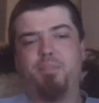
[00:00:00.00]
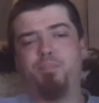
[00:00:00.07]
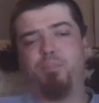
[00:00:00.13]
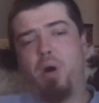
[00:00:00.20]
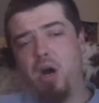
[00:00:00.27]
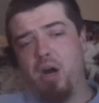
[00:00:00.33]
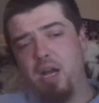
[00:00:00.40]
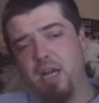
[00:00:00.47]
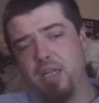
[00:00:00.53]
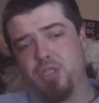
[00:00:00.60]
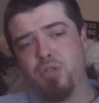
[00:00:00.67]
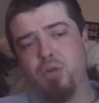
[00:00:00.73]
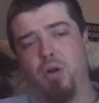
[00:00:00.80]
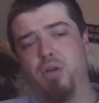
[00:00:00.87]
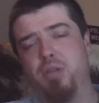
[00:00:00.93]
But
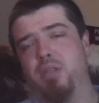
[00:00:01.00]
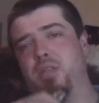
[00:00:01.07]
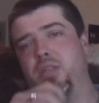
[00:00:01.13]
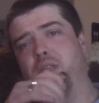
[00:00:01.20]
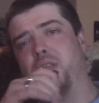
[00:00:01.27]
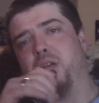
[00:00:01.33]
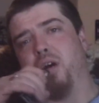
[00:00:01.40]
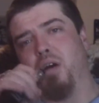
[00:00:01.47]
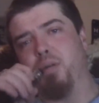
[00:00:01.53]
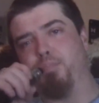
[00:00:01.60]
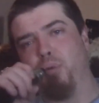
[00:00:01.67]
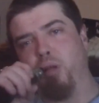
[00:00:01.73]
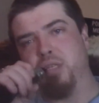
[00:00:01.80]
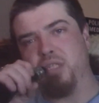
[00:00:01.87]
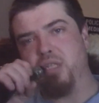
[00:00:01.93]
it's not
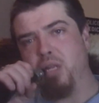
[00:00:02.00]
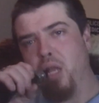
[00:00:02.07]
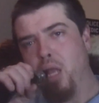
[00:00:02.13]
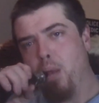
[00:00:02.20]
unpleasant.